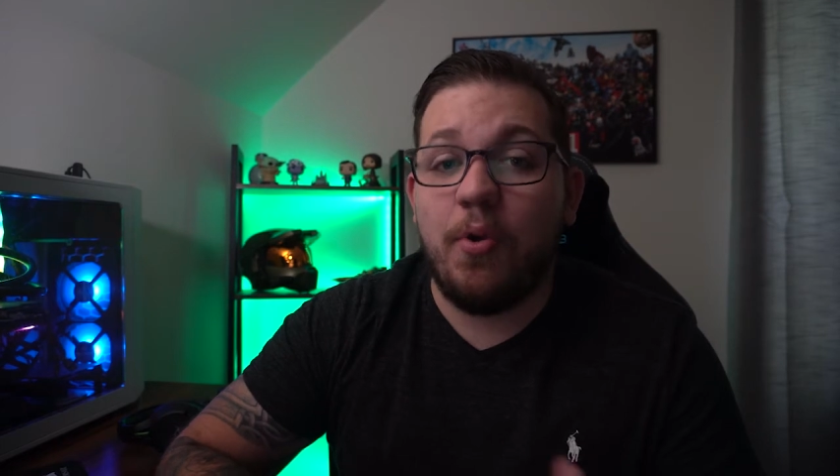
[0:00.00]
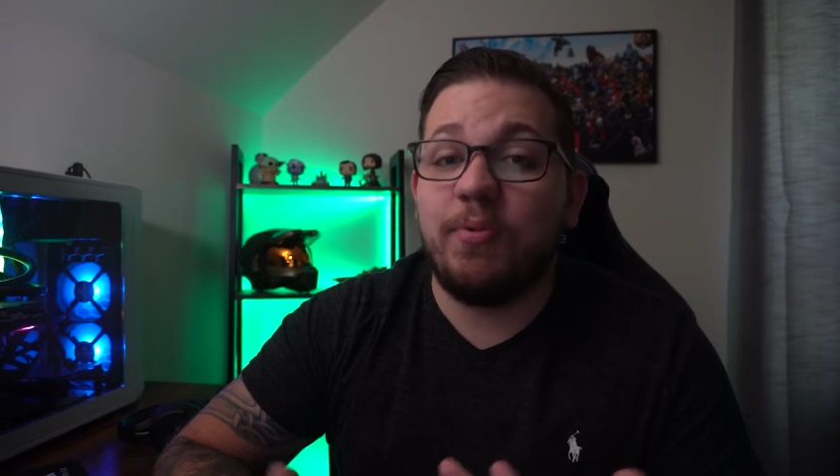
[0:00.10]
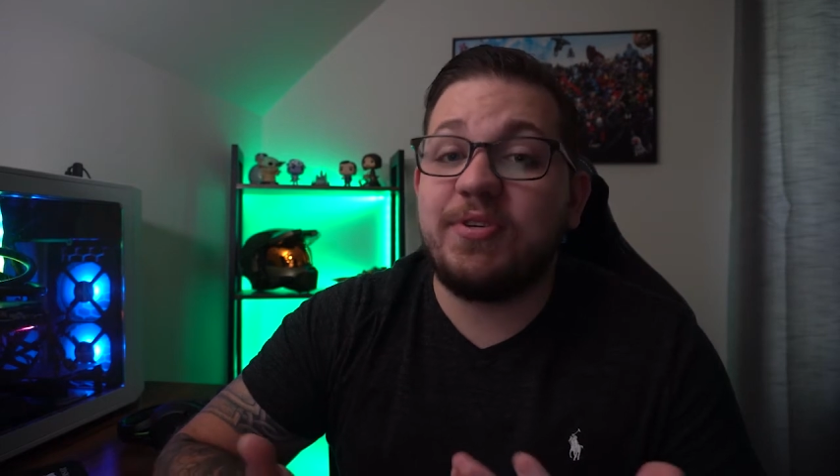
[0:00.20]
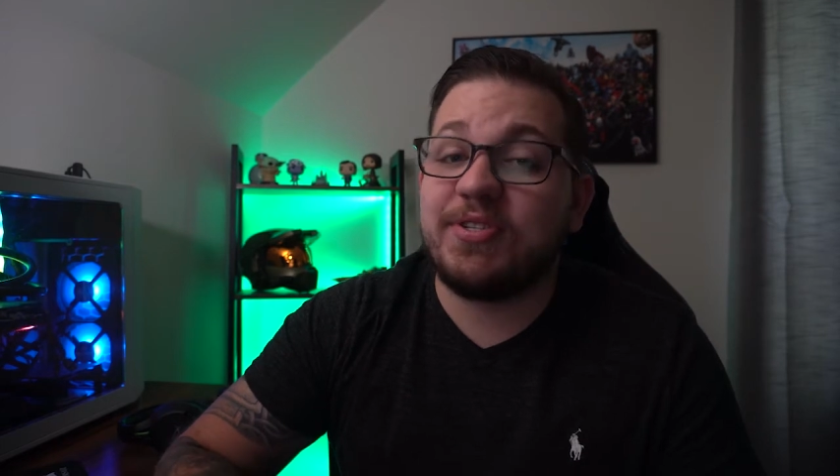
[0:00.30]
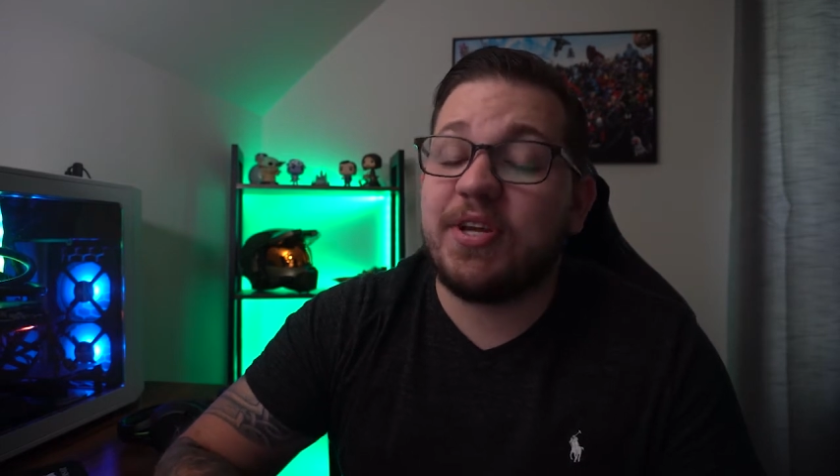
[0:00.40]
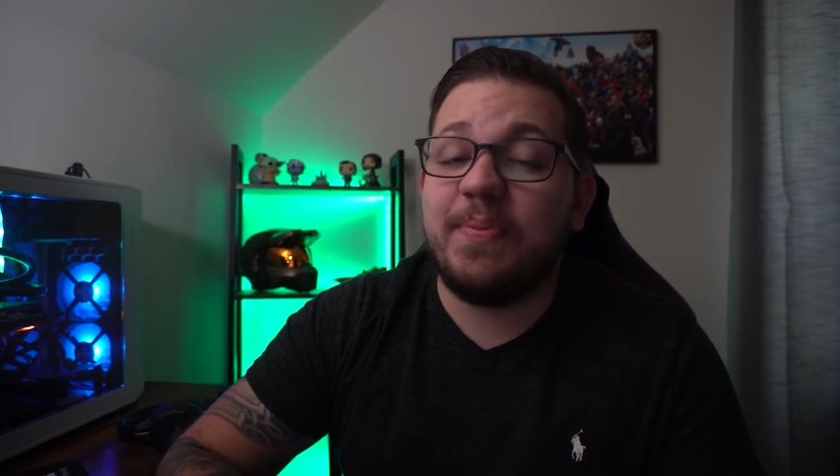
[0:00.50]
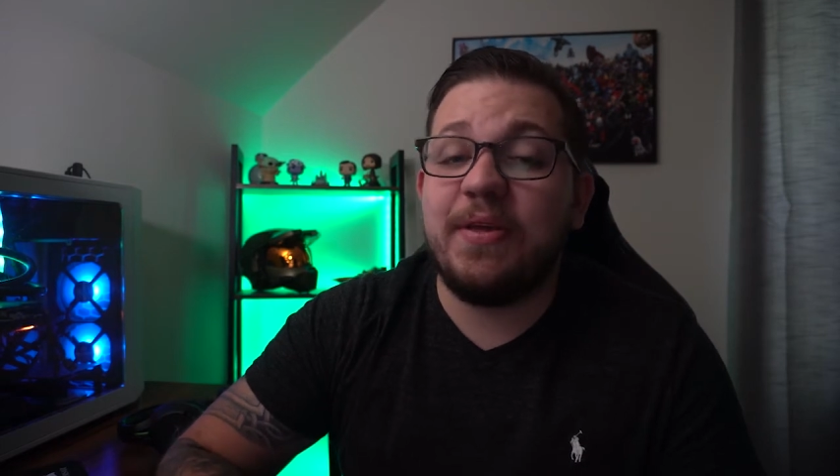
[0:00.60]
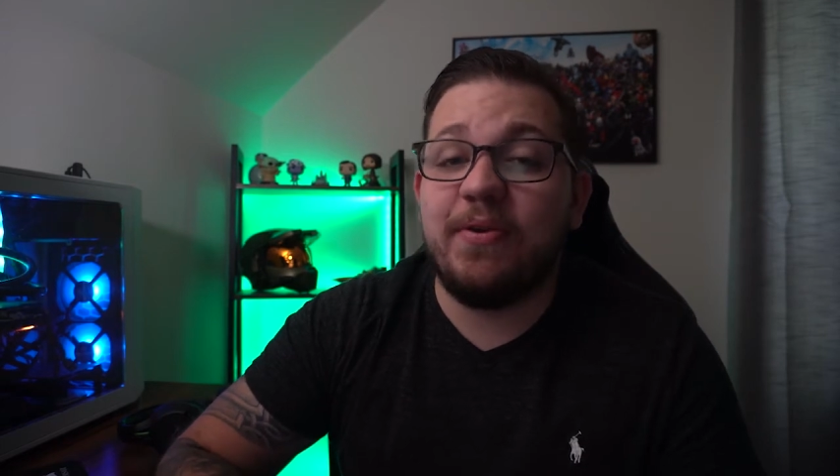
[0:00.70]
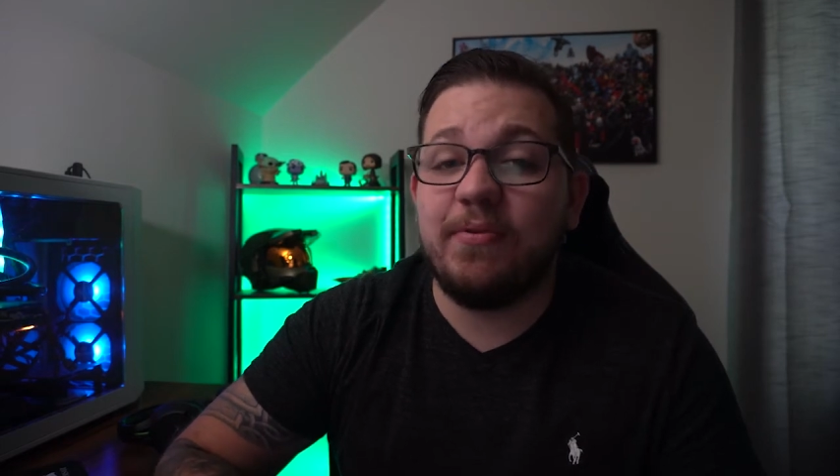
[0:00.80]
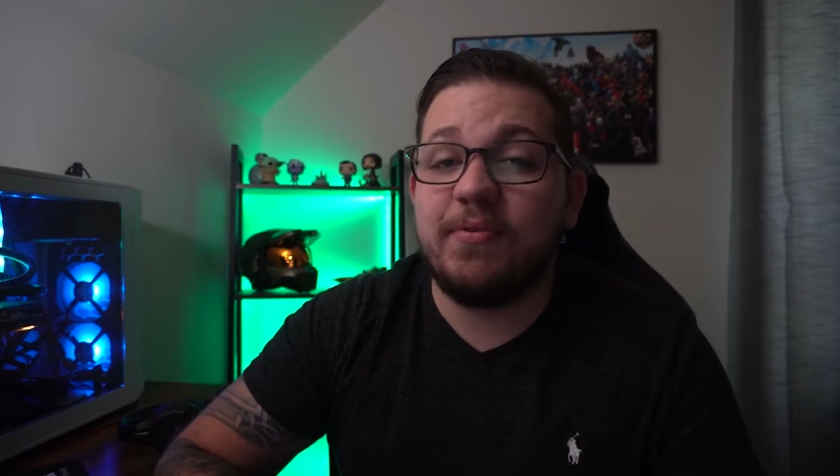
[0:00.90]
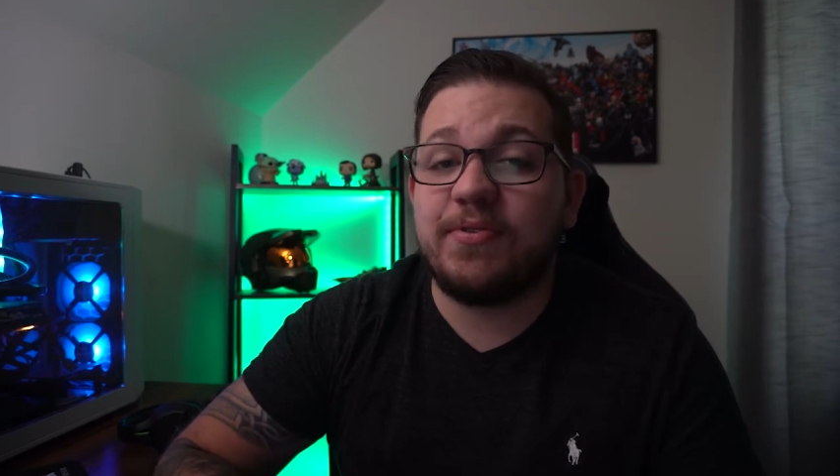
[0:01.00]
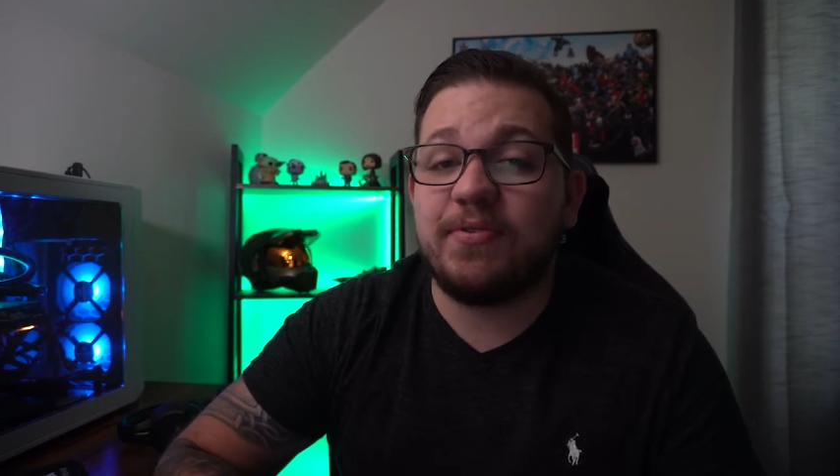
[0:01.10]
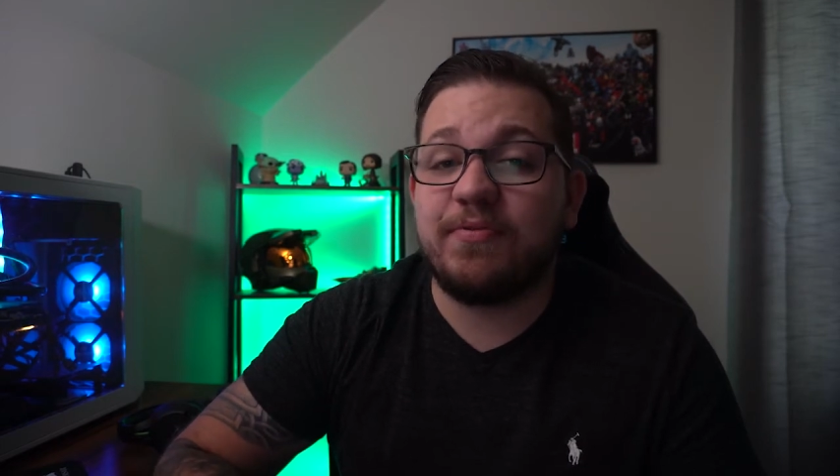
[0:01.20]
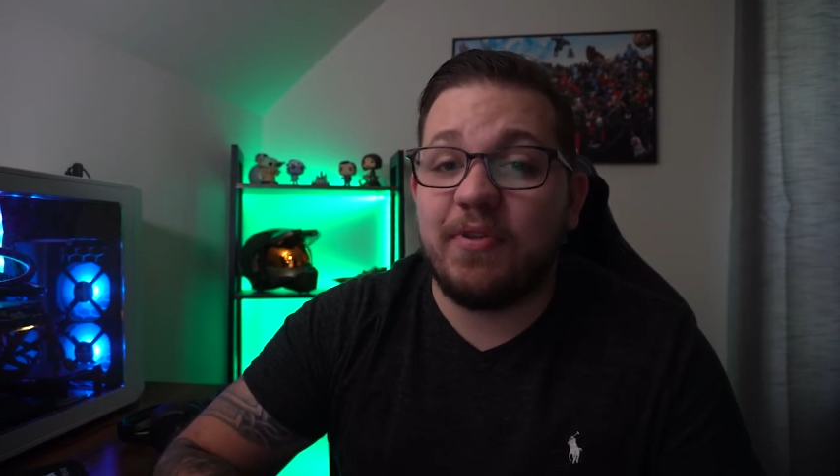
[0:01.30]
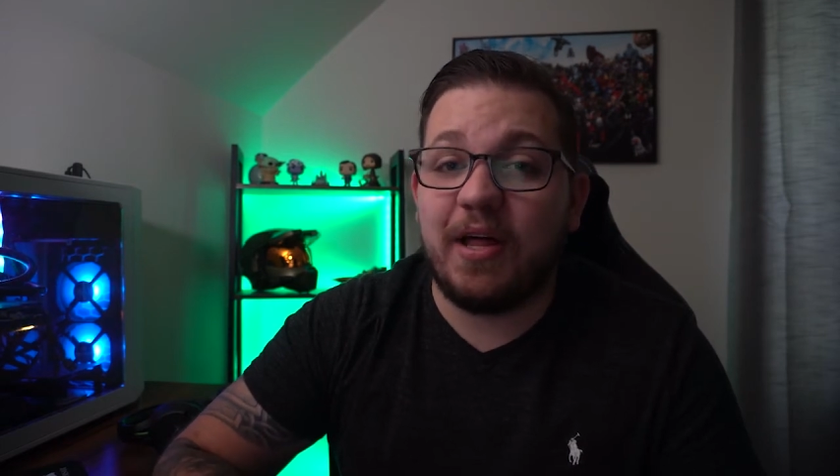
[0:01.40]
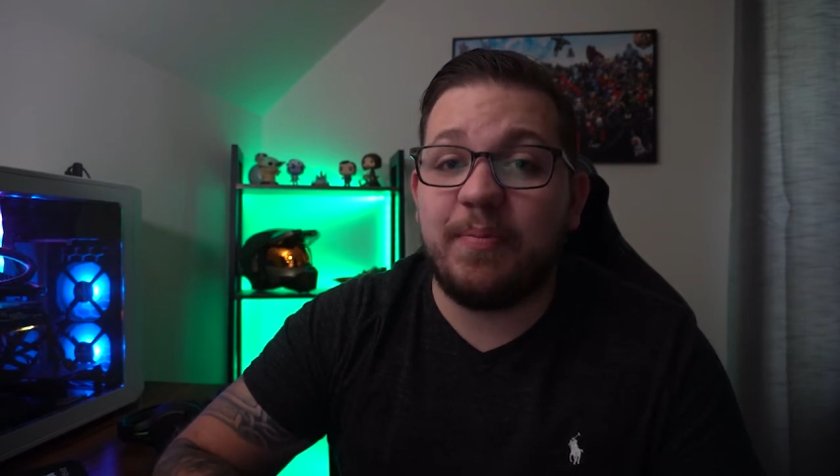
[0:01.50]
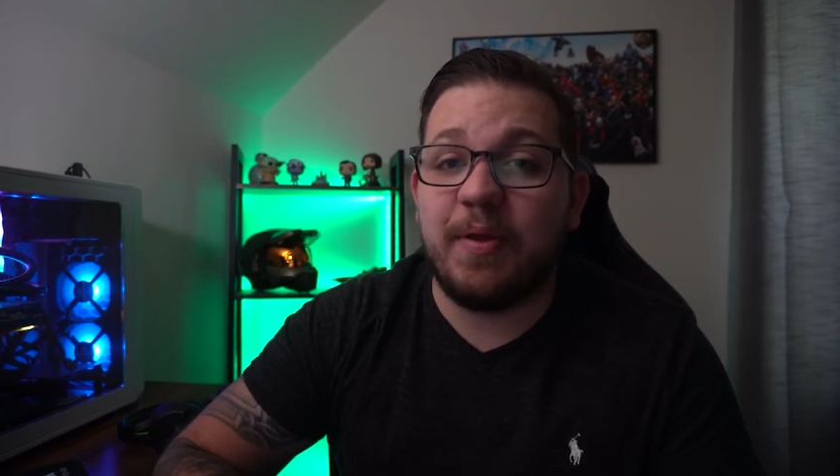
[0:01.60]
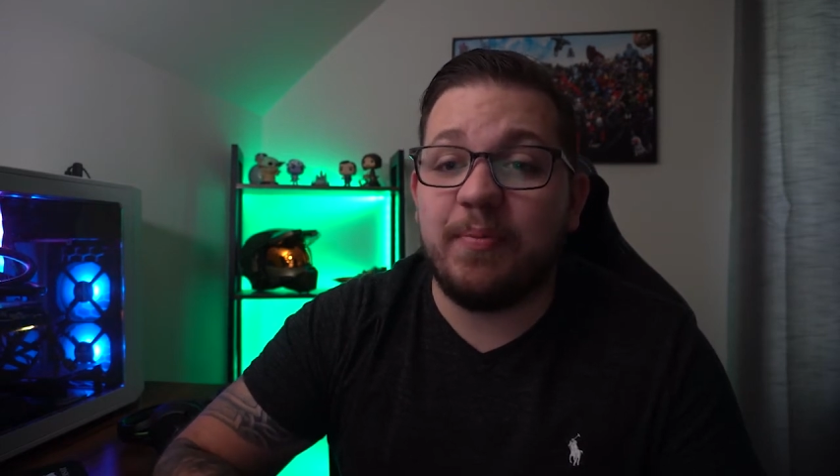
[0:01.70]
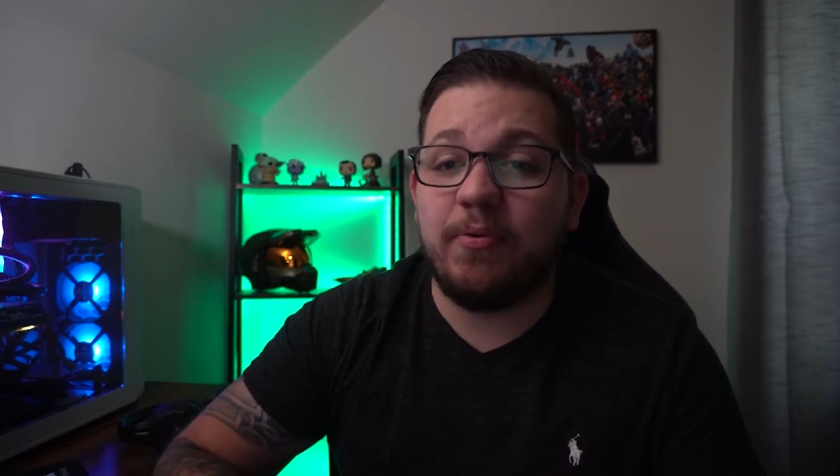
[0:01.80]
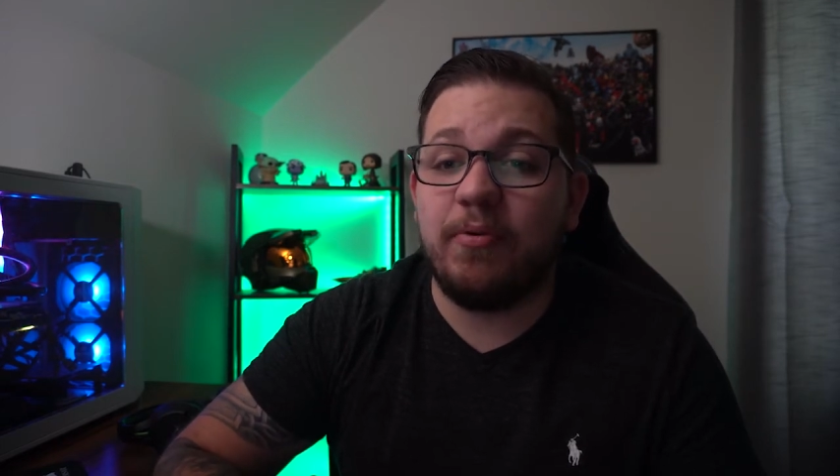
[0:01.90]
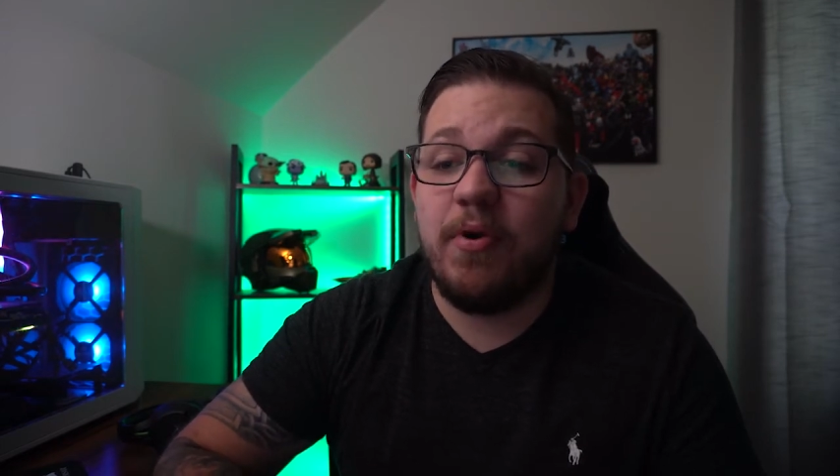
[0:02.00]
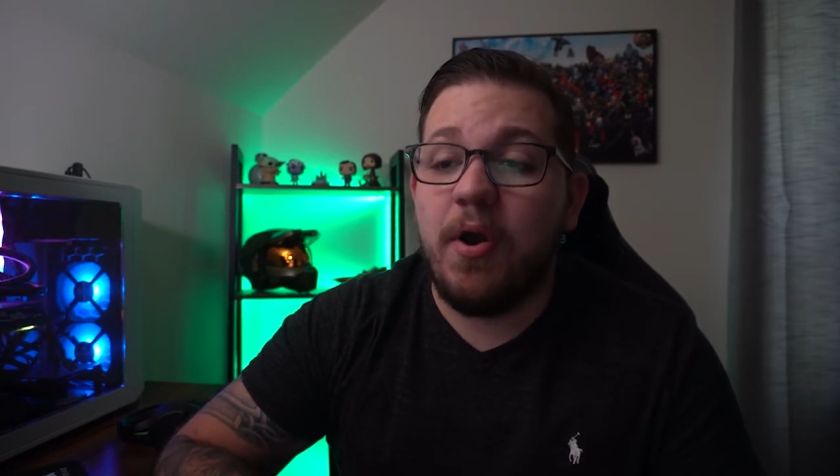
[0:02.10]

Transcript: which is going to be huge for a lot of people